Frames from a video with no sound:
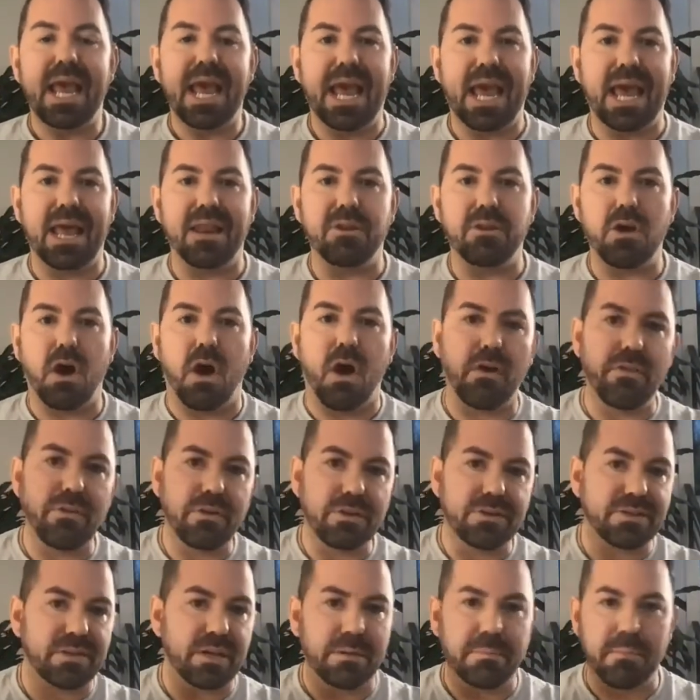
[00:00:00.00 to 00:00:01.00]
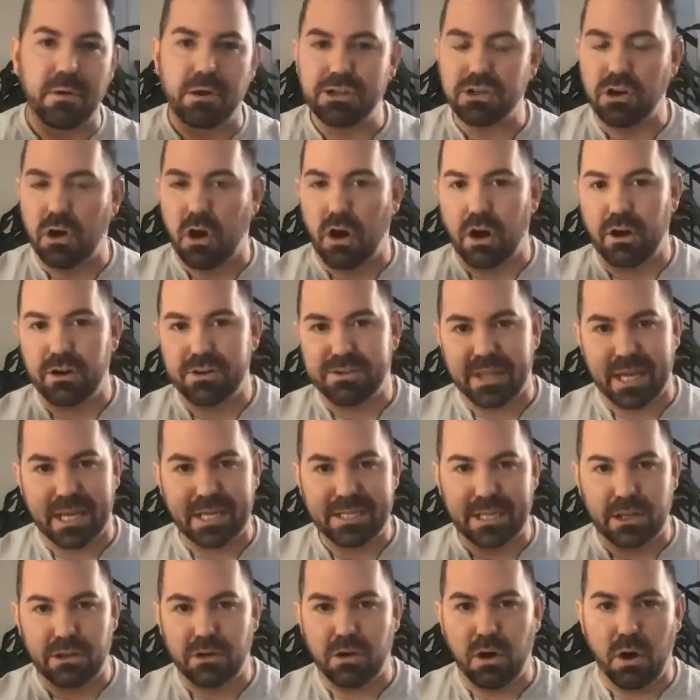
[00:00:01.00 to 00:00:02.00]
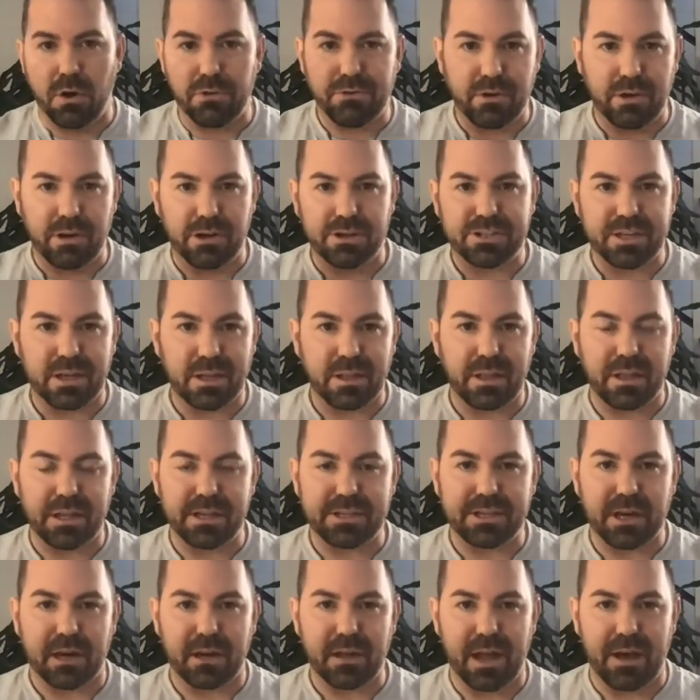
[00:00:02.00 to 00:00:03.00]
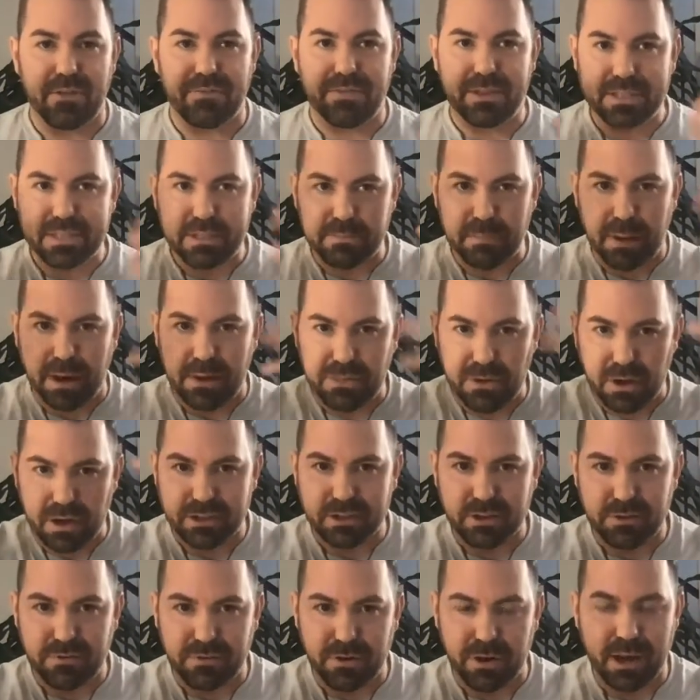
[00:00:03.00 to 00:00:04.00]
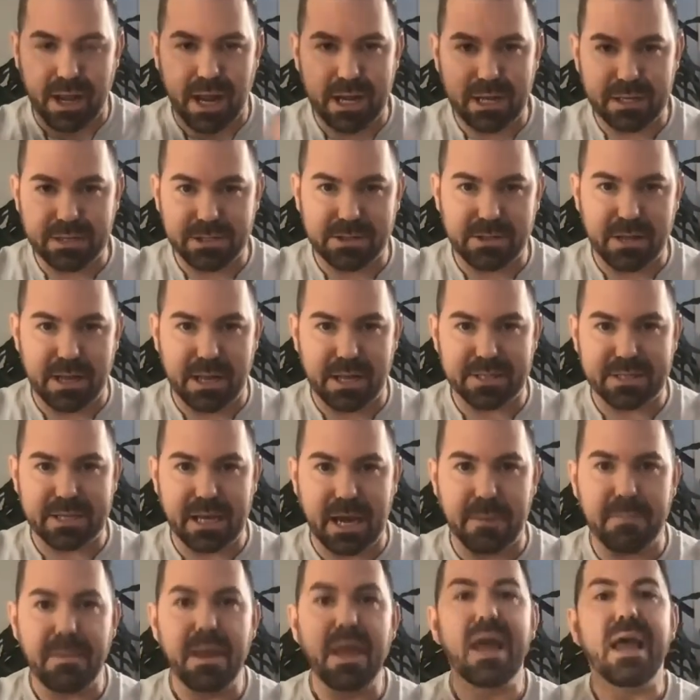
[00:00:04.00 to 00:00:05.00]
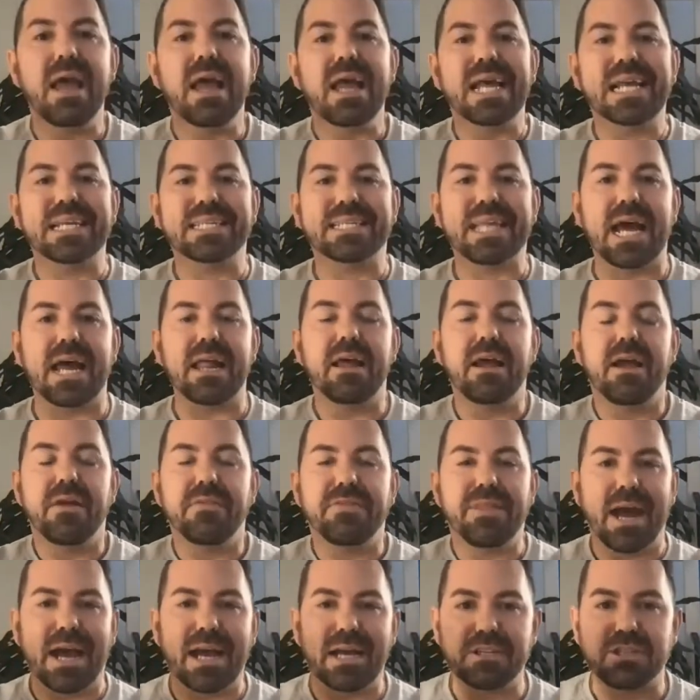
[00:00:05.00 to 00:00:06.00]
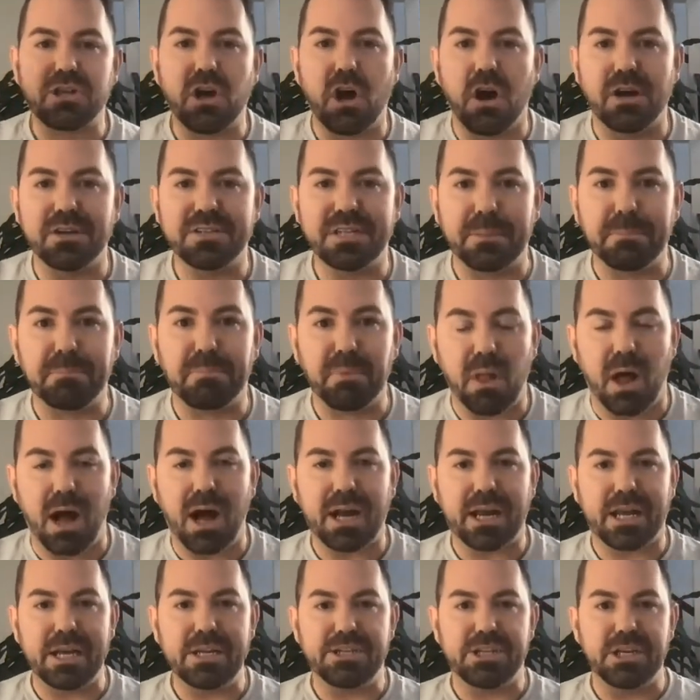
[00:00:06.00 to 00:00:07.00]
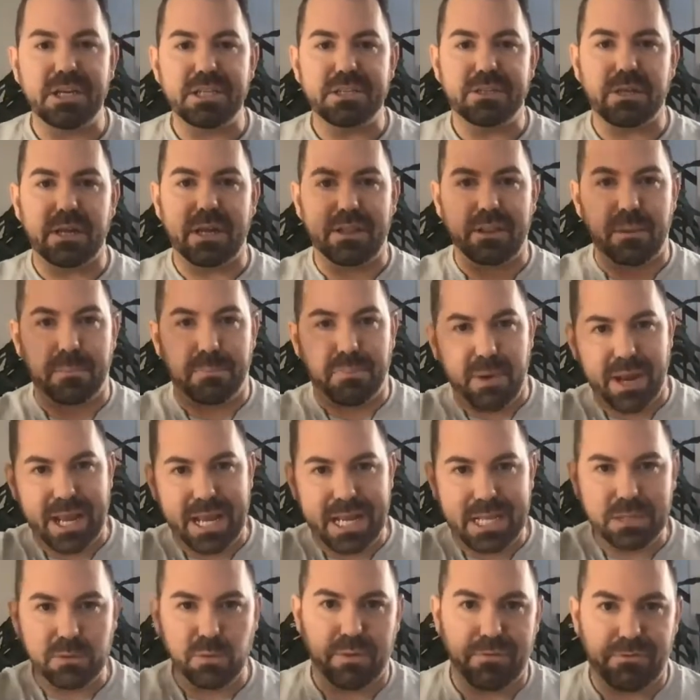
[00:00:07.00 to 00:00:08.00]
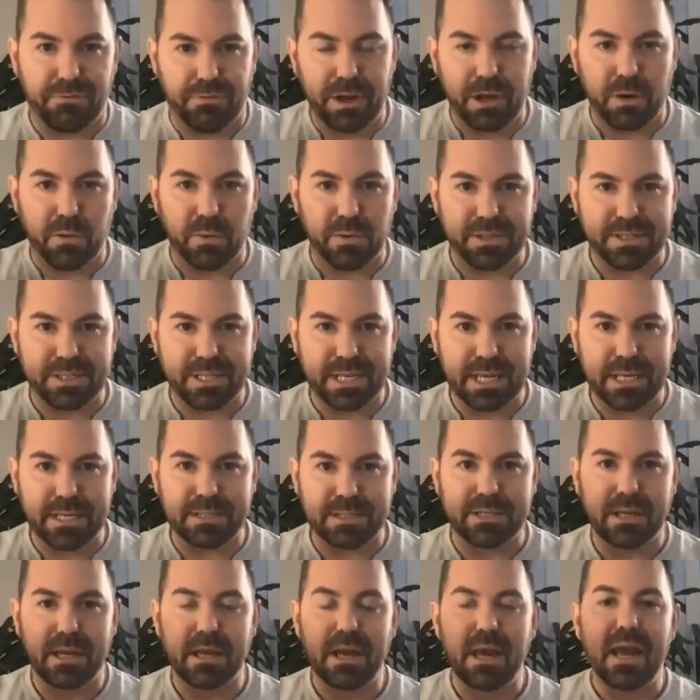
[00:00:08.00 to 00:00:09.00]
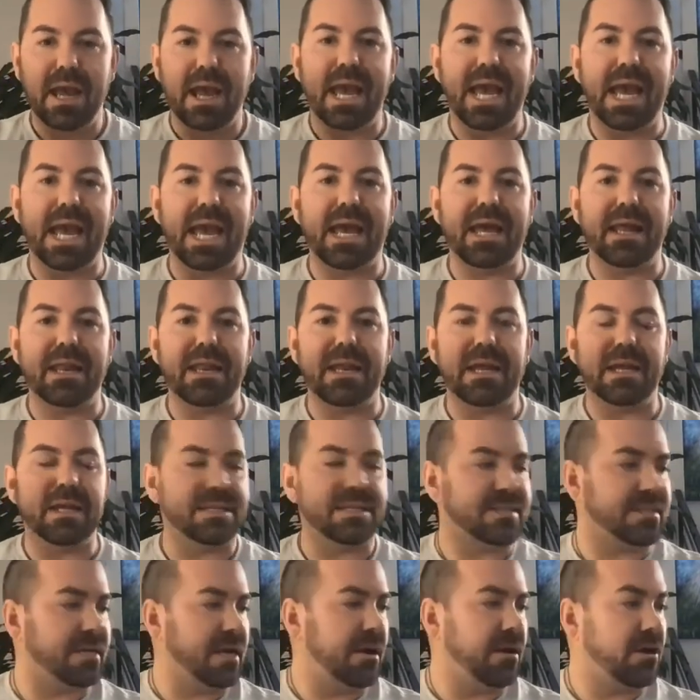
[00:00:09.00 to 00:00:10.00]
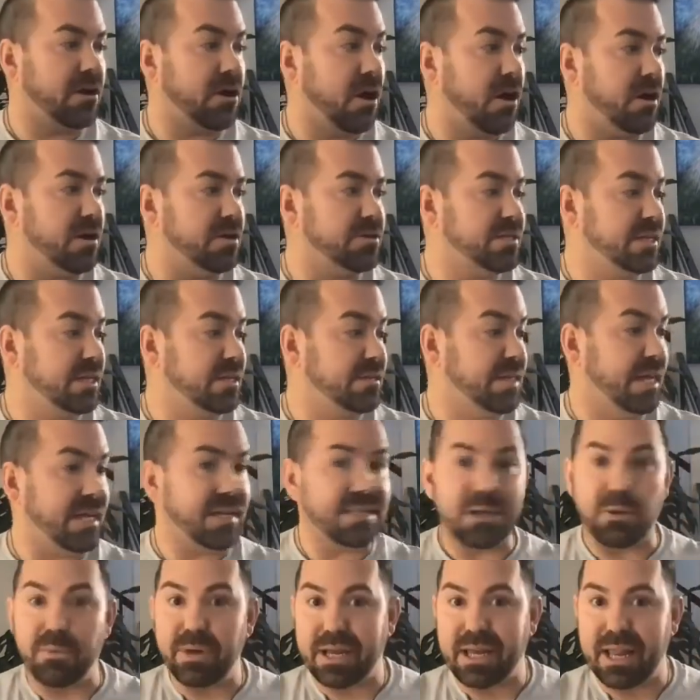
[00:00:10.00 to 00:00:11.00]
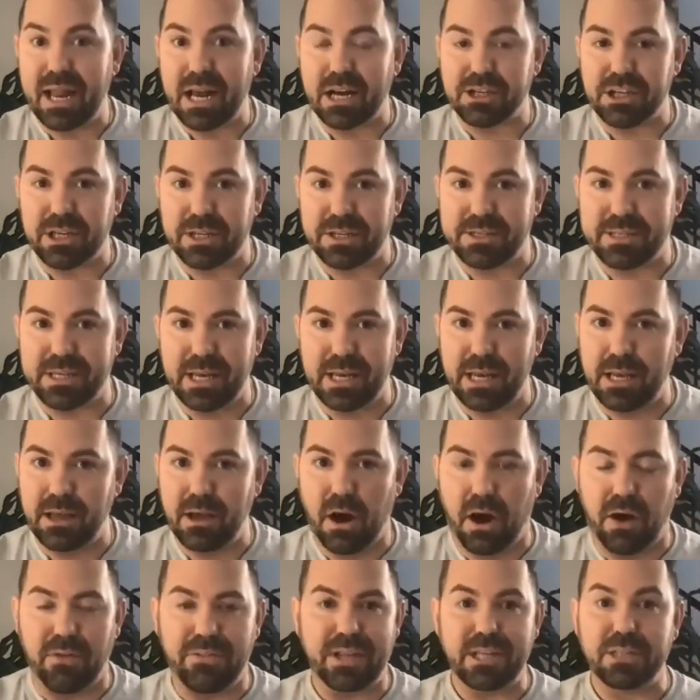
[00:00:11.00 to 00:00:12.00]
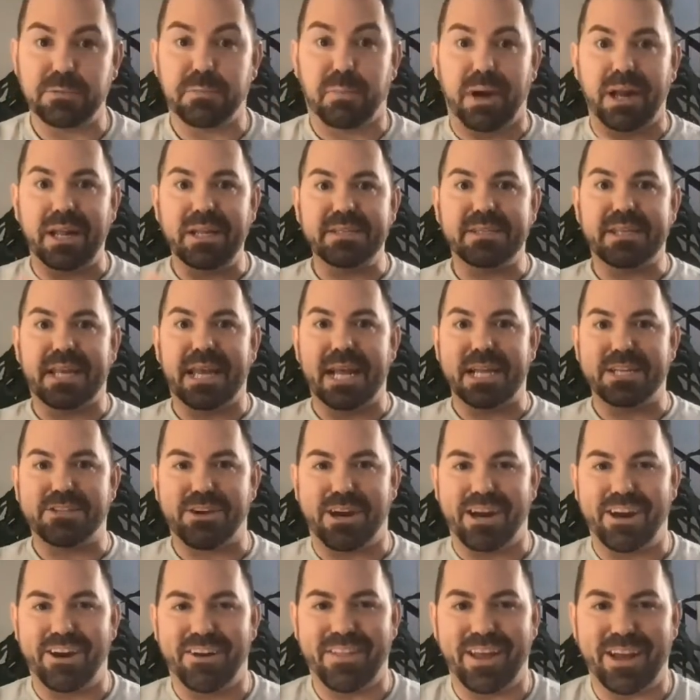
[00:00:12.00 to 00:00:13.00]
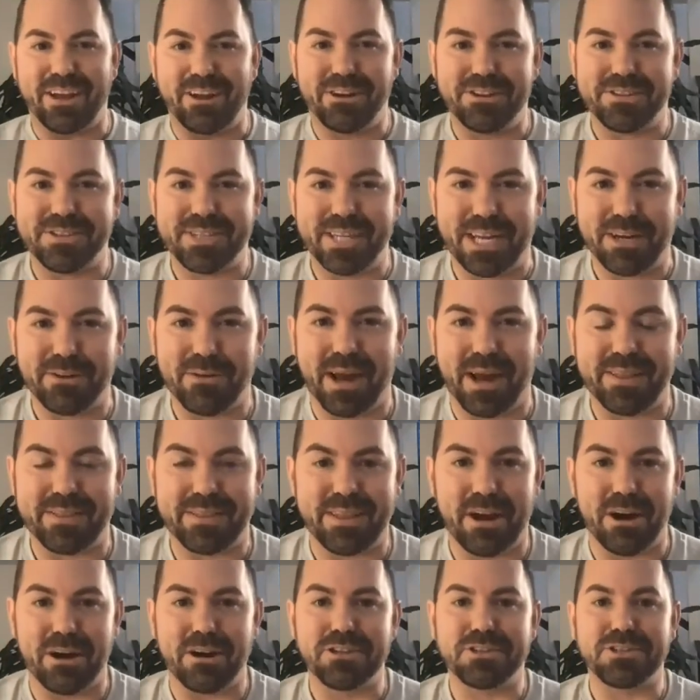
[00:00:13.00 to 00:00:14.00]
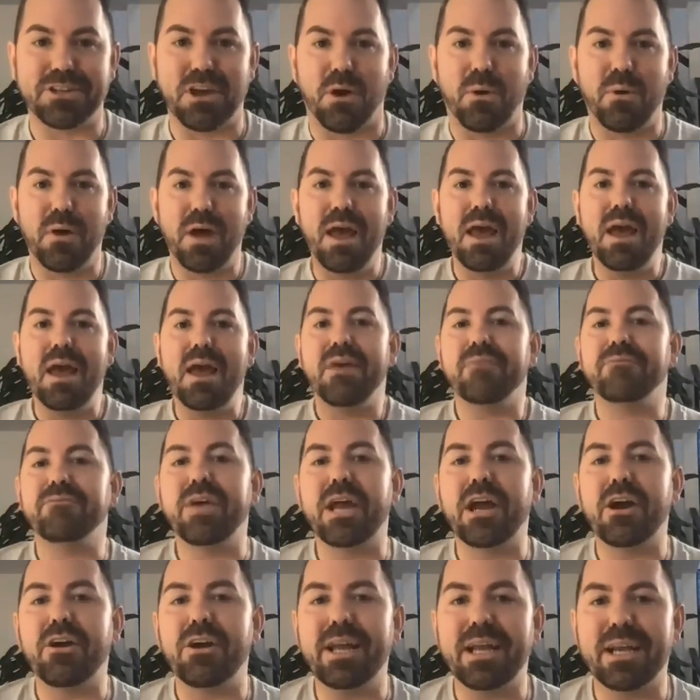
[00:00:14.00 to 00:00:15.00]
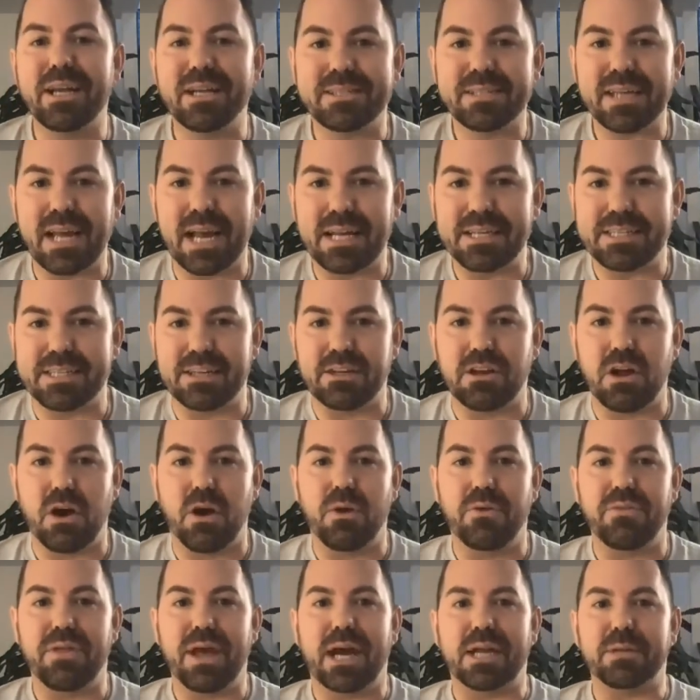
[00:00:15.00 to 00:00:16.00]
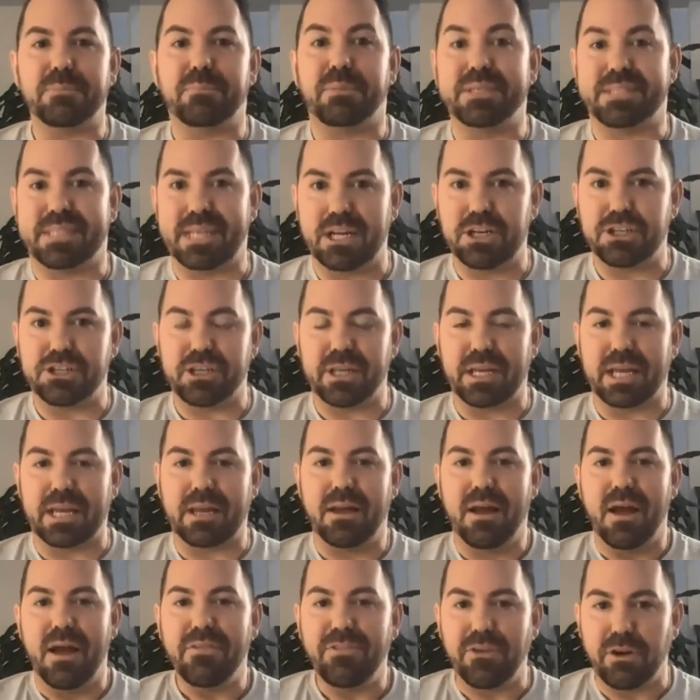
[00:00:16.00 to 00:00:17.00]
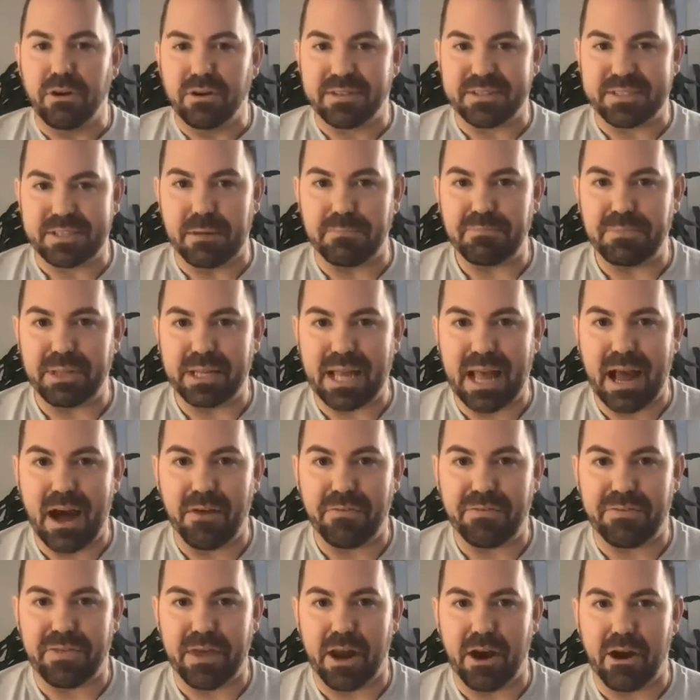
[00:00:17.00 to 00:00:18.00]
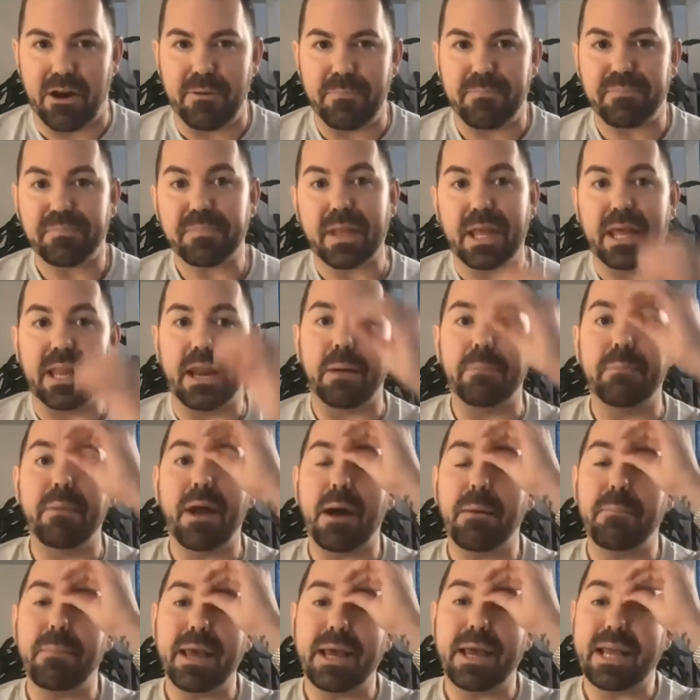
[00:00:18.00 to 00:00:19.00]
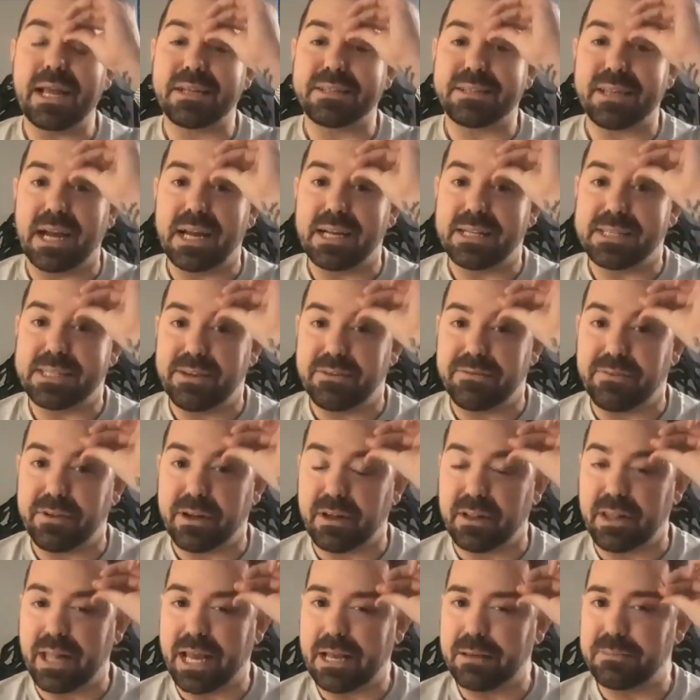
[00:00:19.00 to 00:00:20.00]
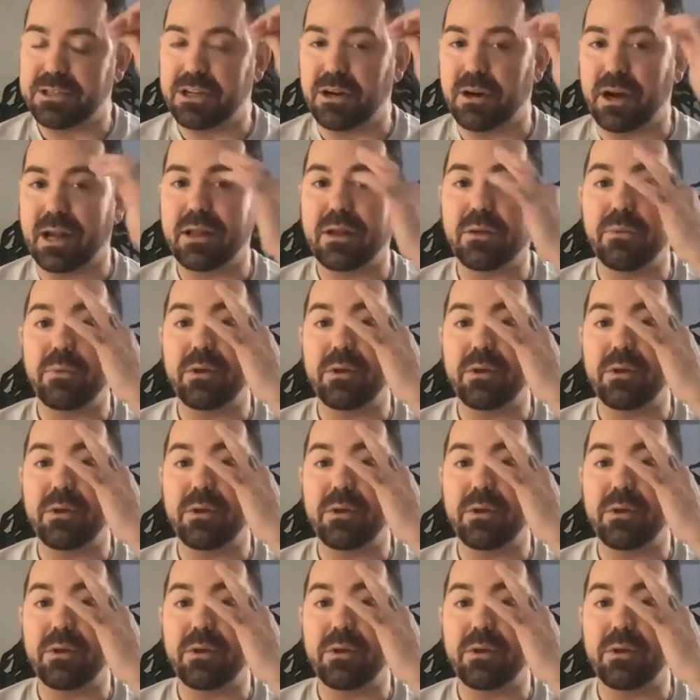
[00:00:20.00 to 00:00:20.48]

And all those emotional hard things that you go through in your entire life, this is my thought so far, guys, heads up, is that is causing blockages in the brain with frequencies, and it's causing things that we can actually see on these brain scans right here that you're seeing right there. So very exciting to know that potentially there is something out there. And I'm not making scientific claims here.